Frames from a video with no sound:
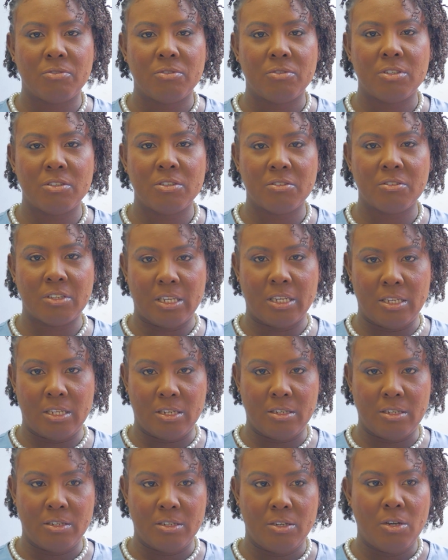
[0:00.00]
the skin.
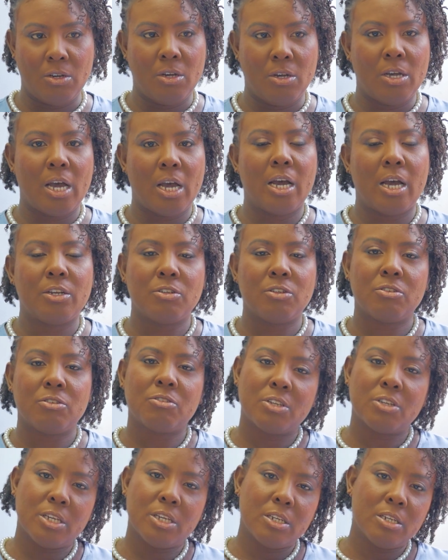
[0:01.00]
And your
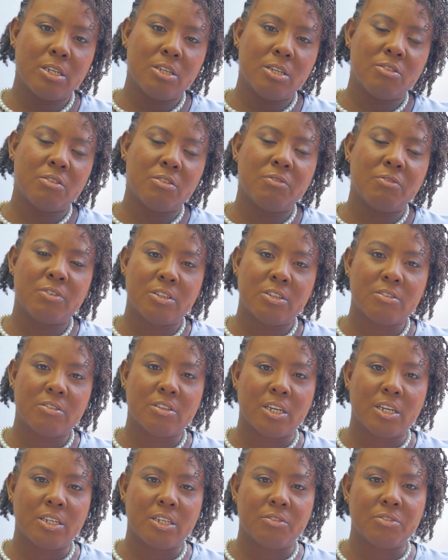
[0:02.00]
skin is the first
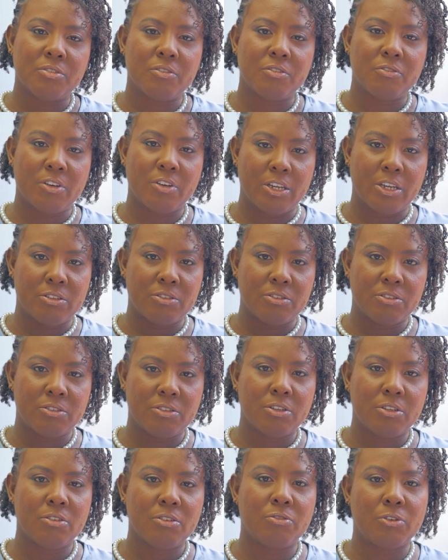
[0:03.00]
line of defense
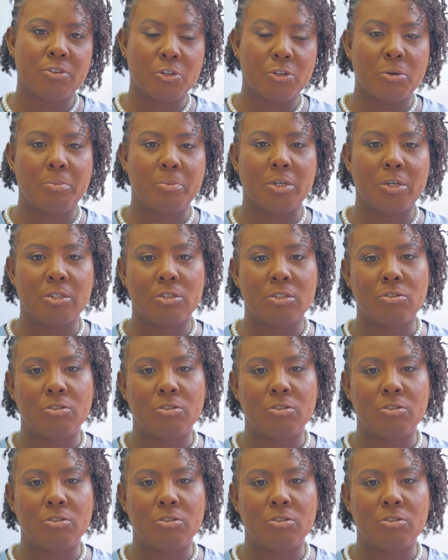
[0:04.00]
for your body.